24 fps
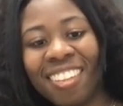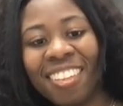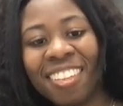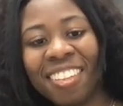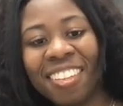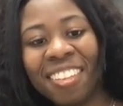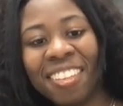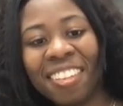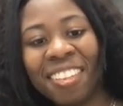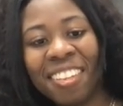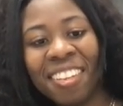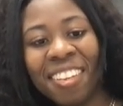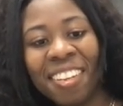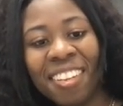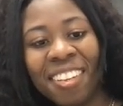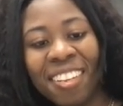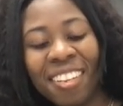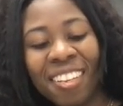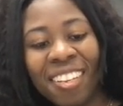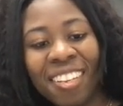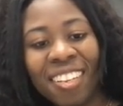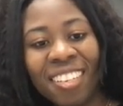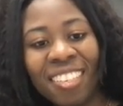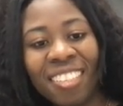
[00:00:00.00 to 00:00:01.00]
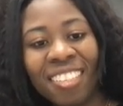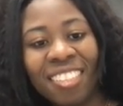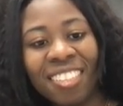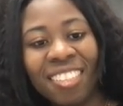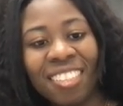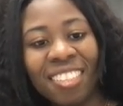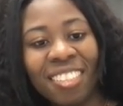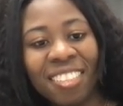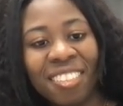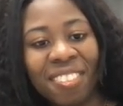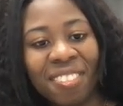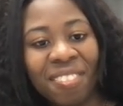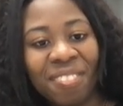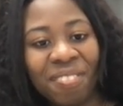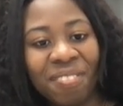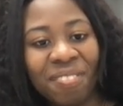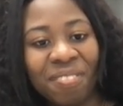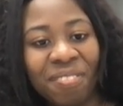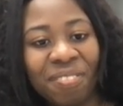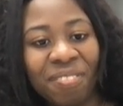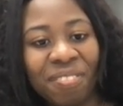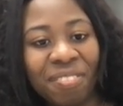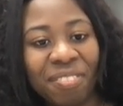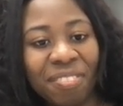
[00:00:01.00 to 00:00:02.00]

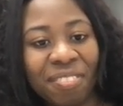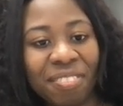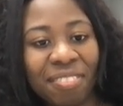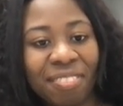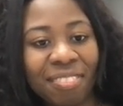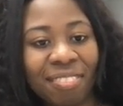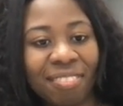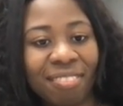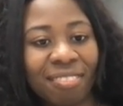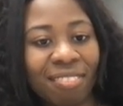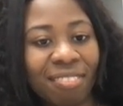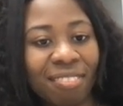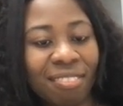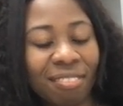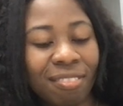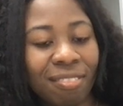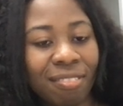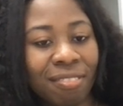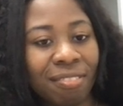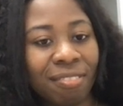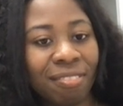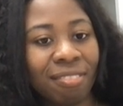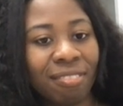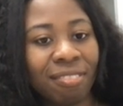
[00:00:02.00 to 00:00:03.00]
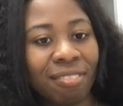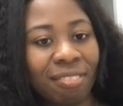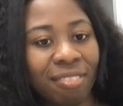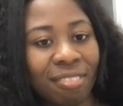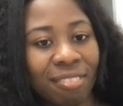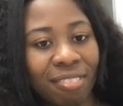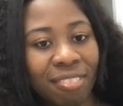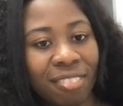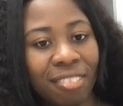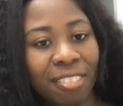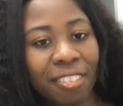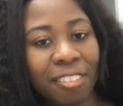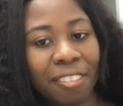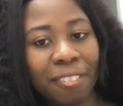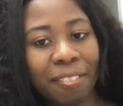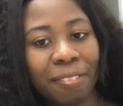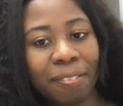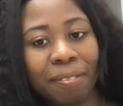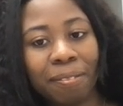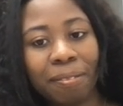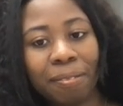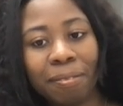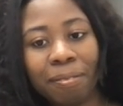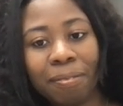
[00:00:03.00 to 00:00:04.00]

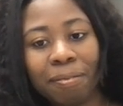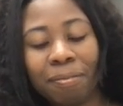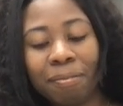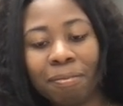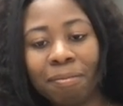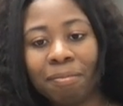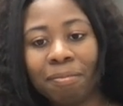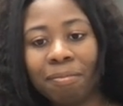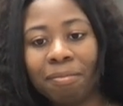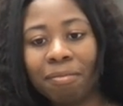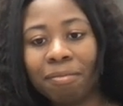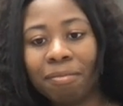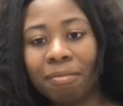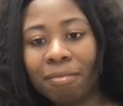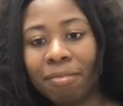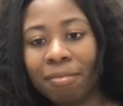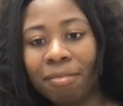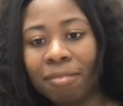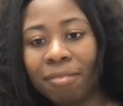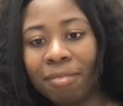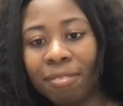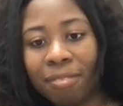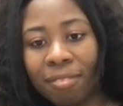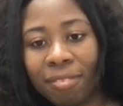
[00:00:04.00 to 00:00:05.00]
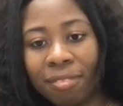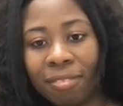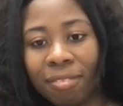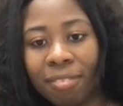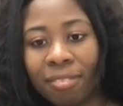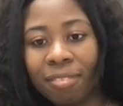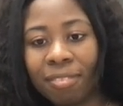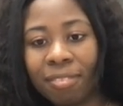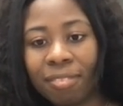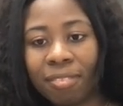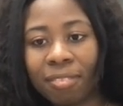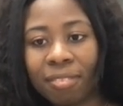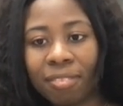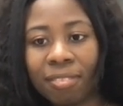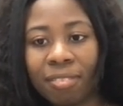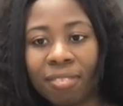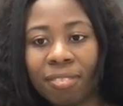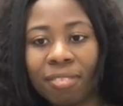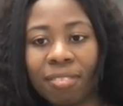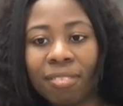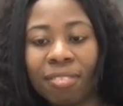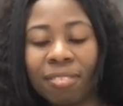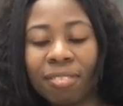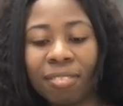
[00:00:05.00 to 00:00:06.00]

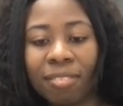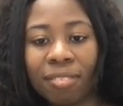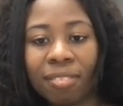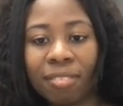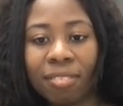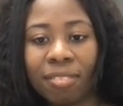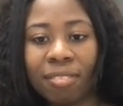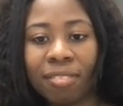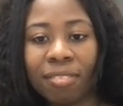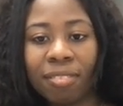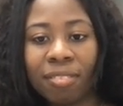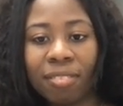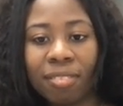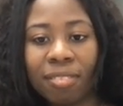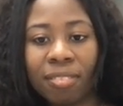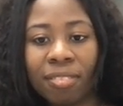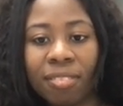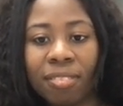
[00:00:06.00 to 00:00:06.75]
(silent)